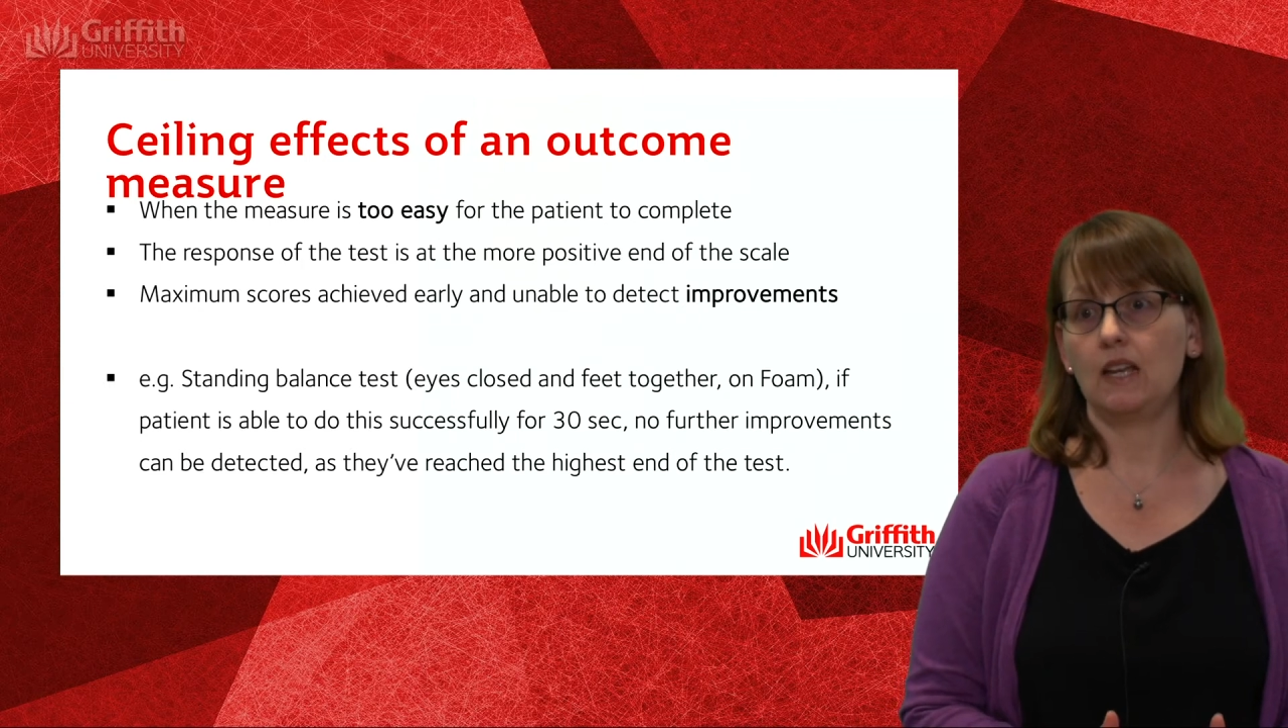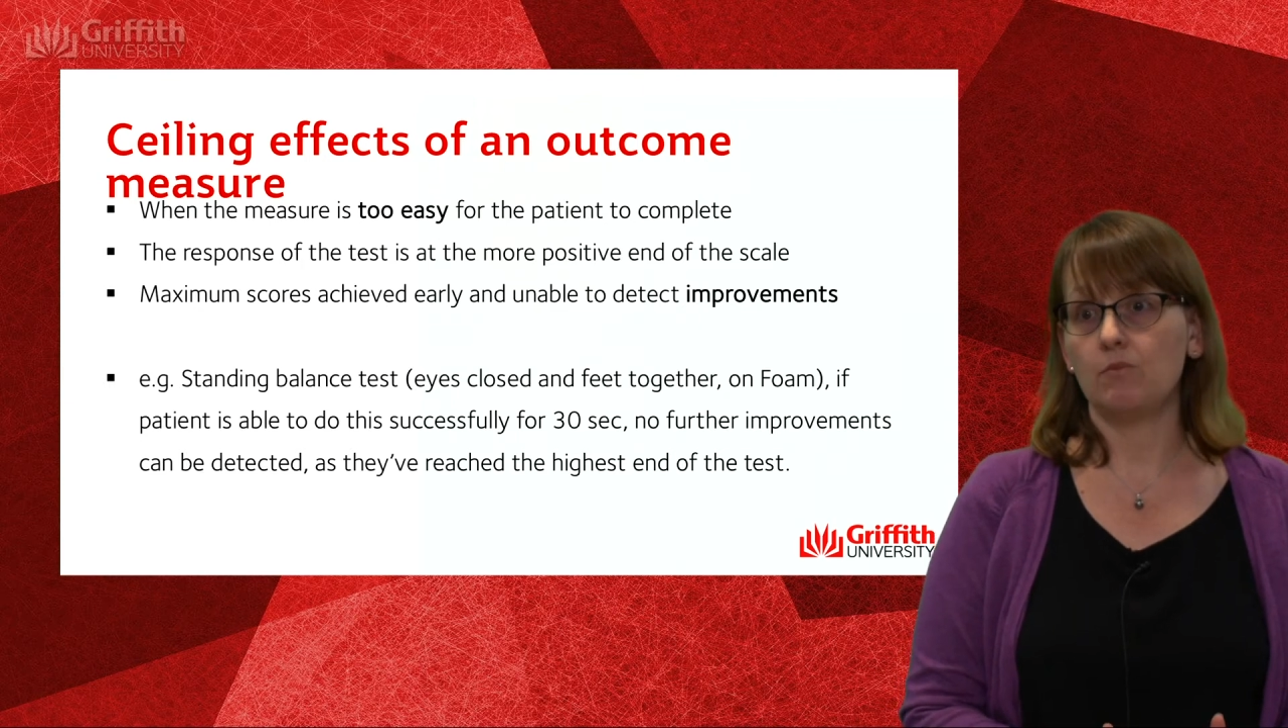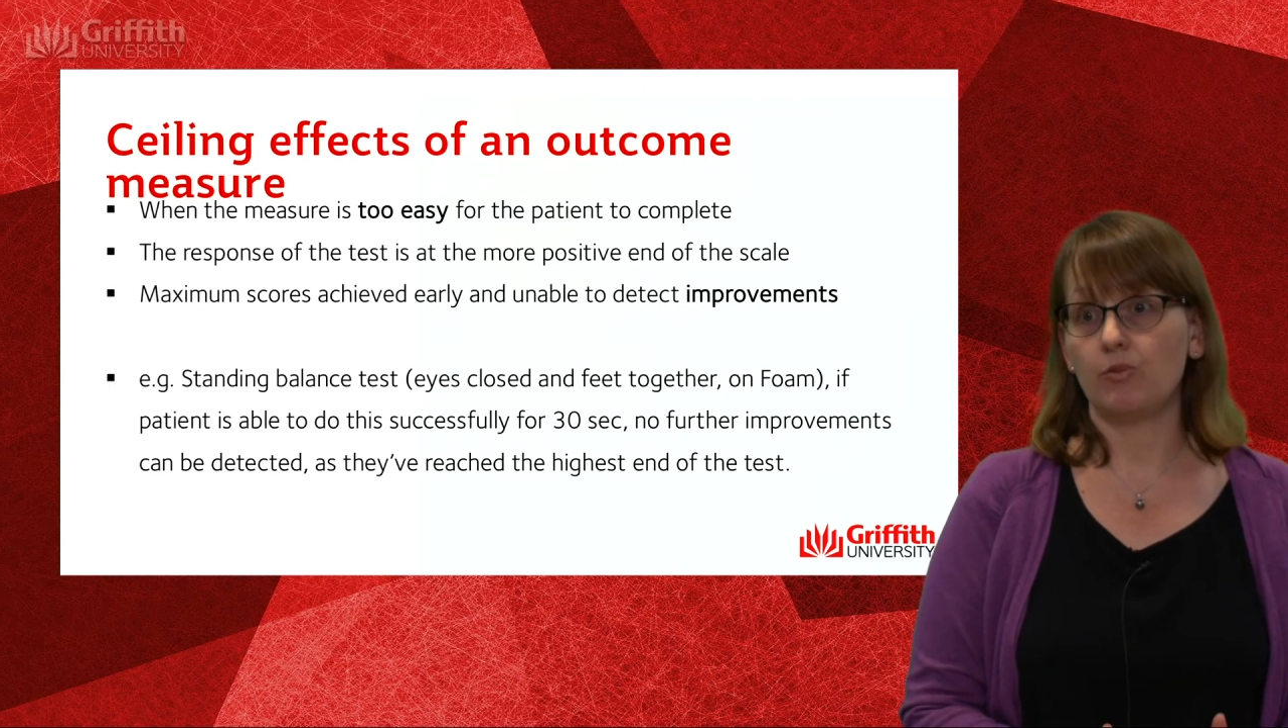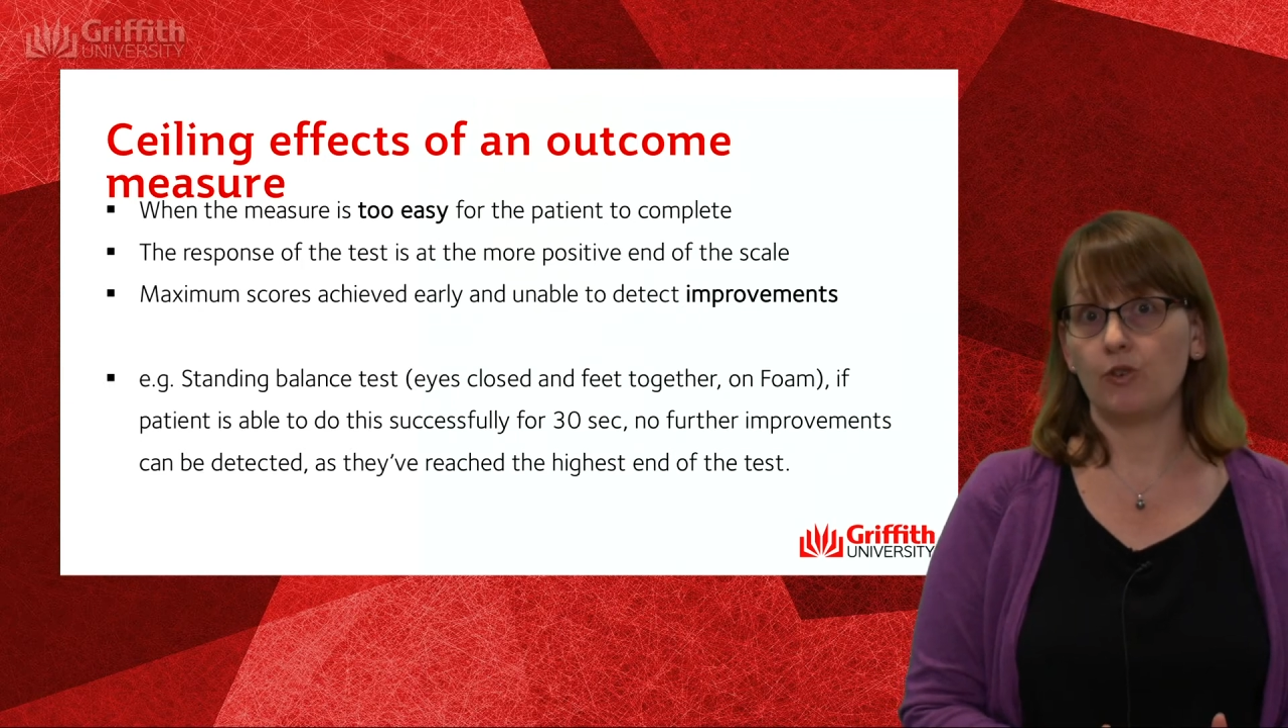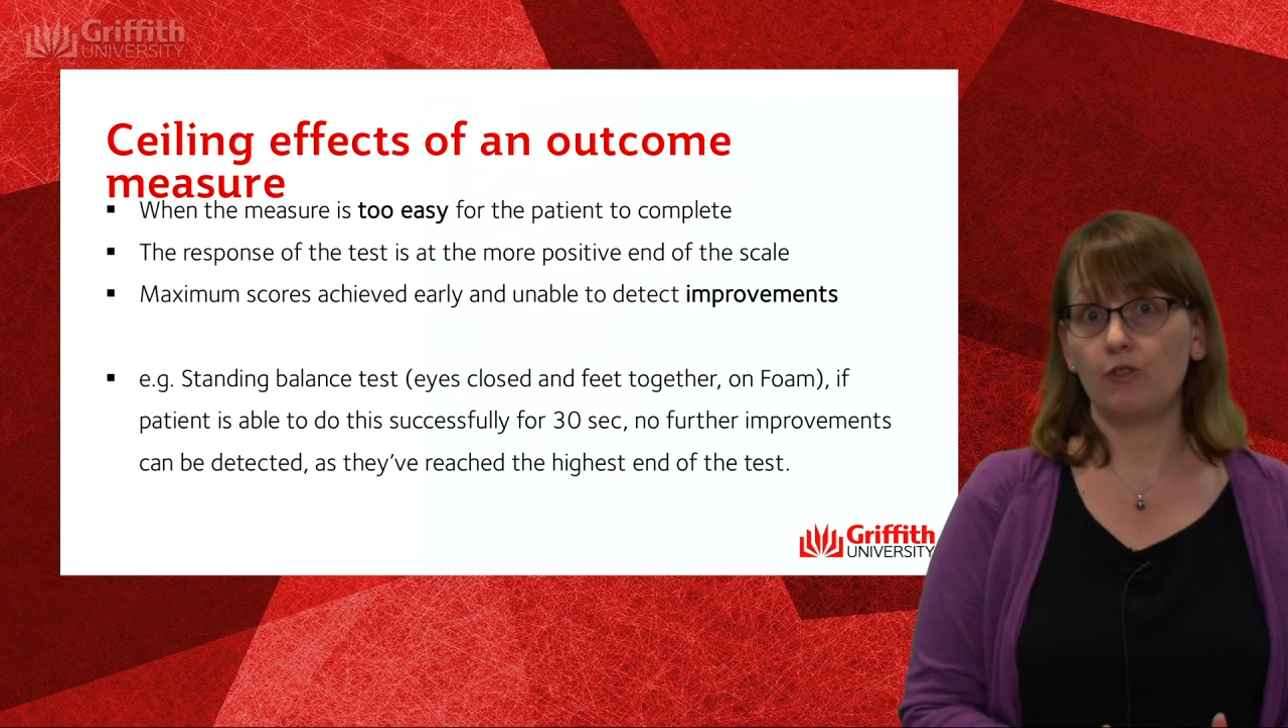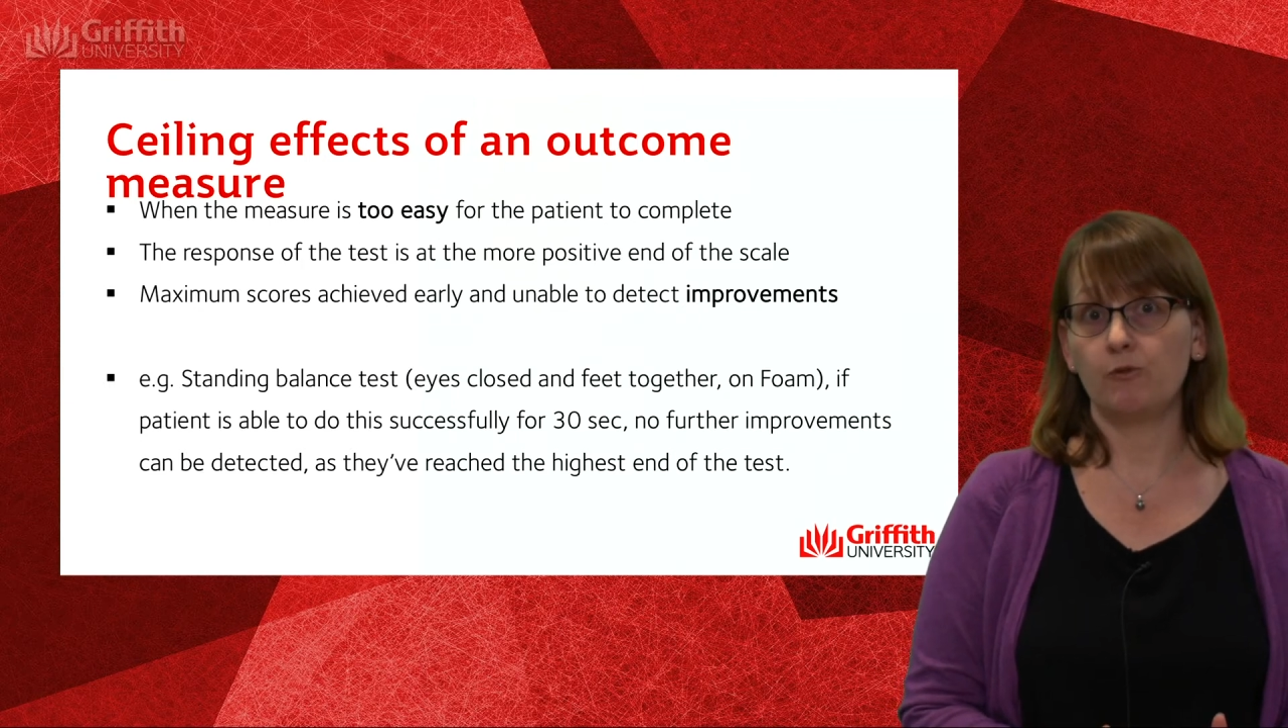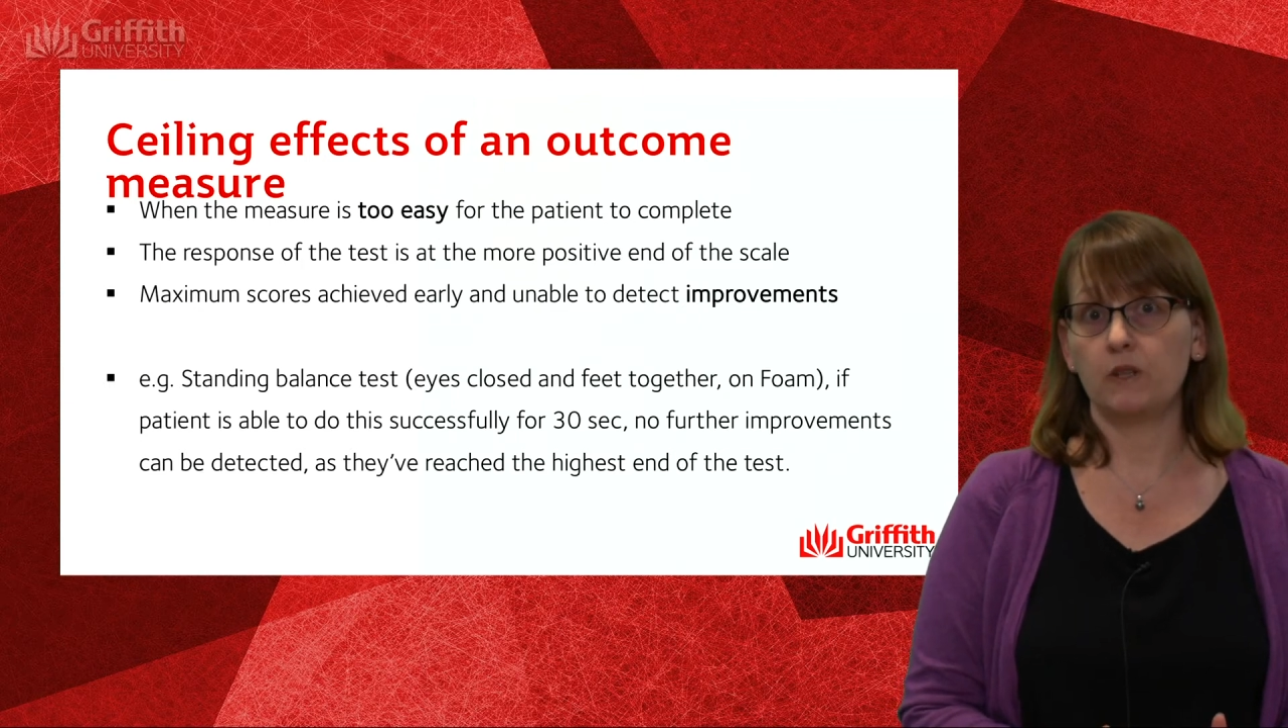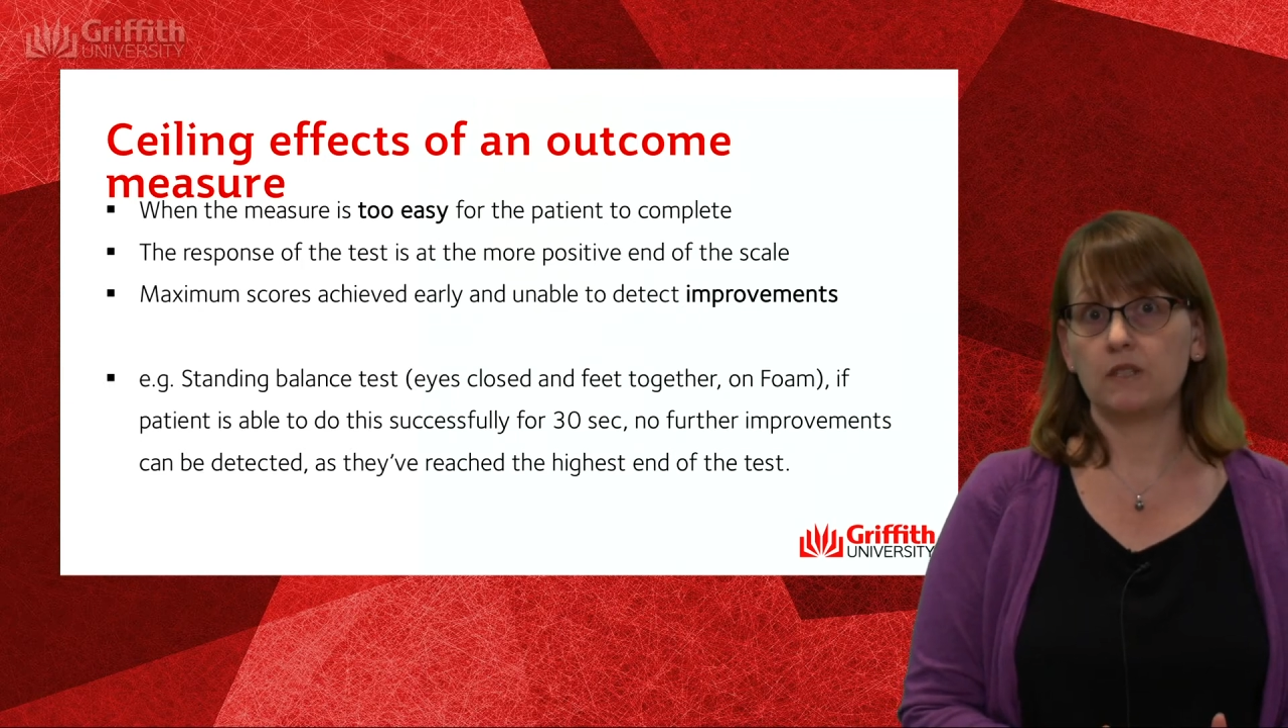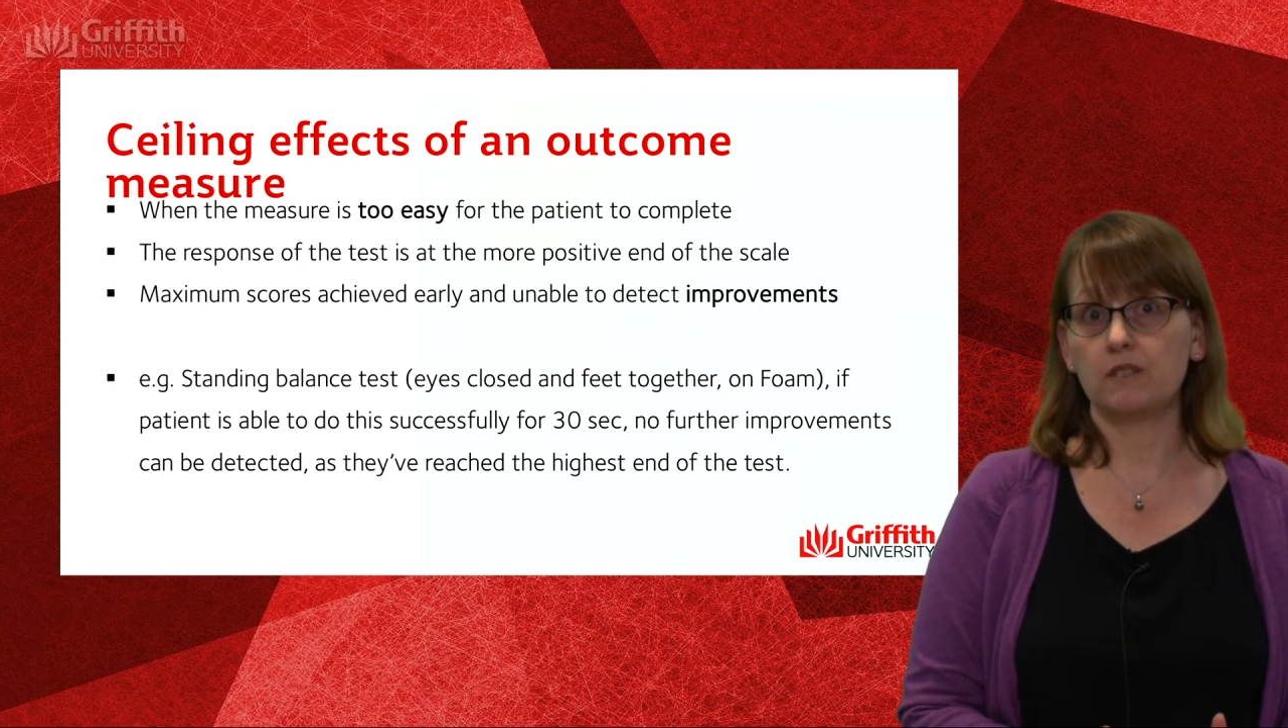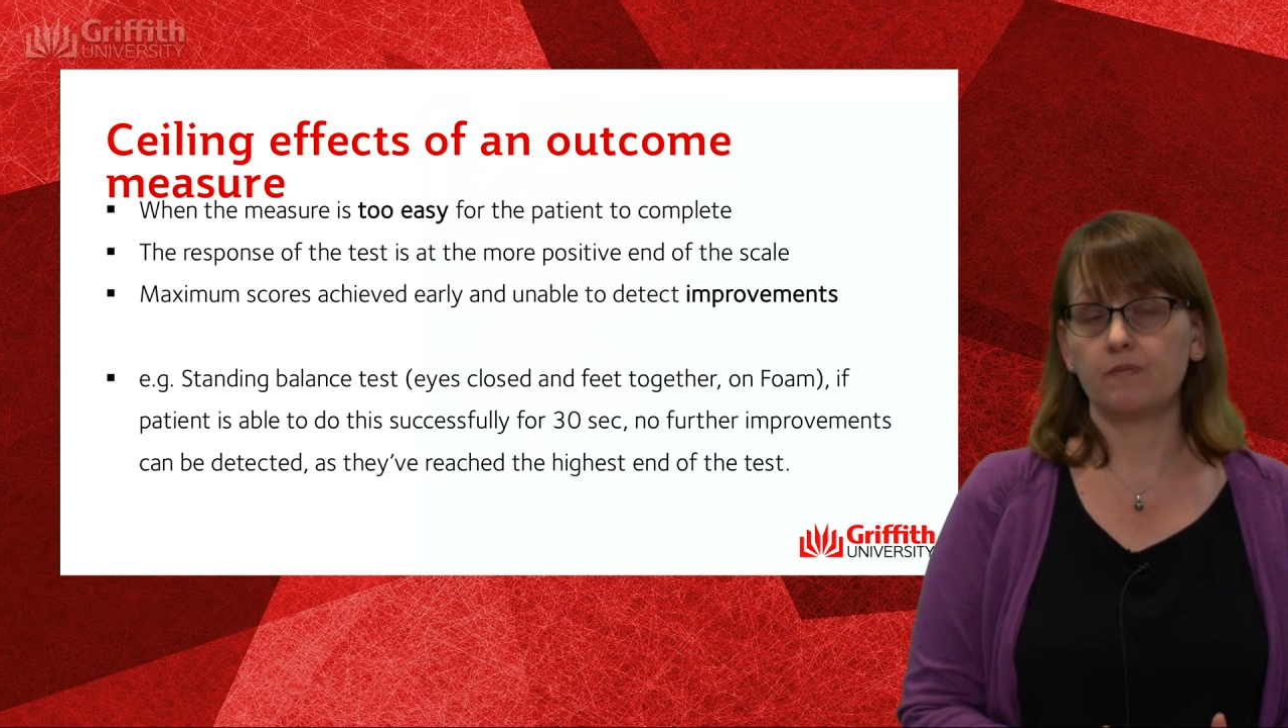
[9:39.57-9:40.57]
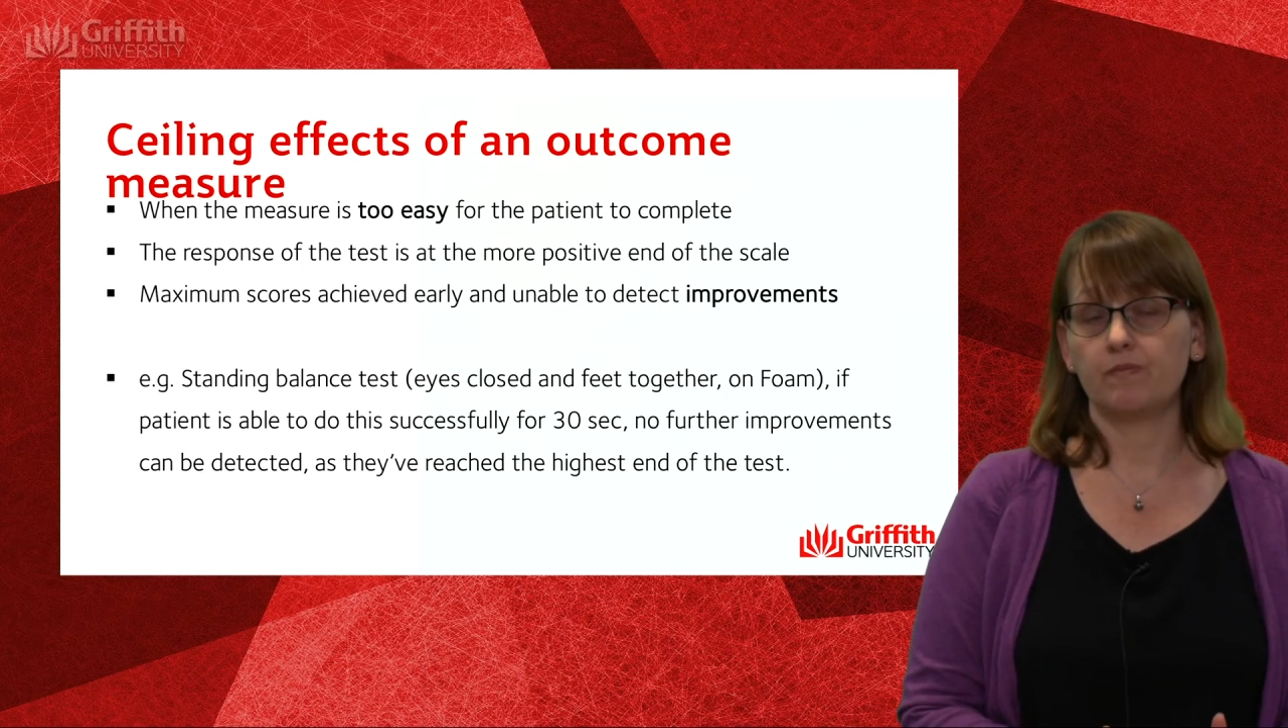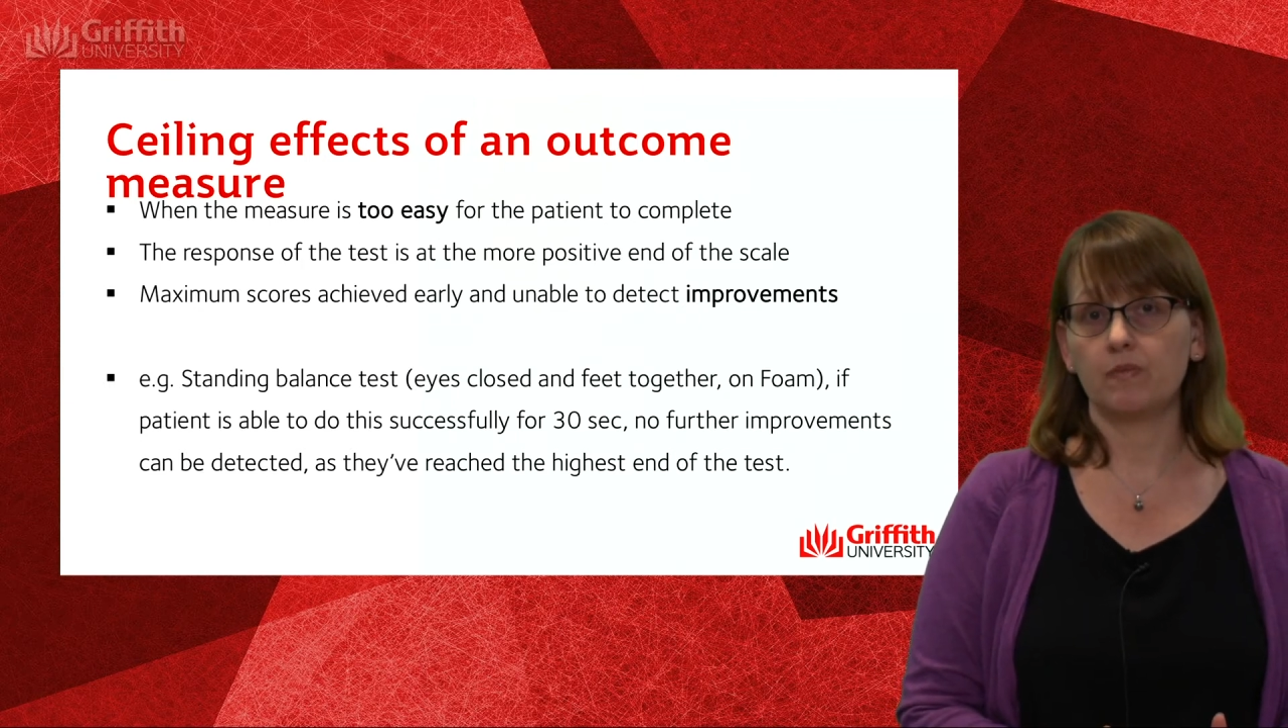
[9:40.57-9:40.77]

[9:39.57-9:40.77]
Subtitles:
improvements.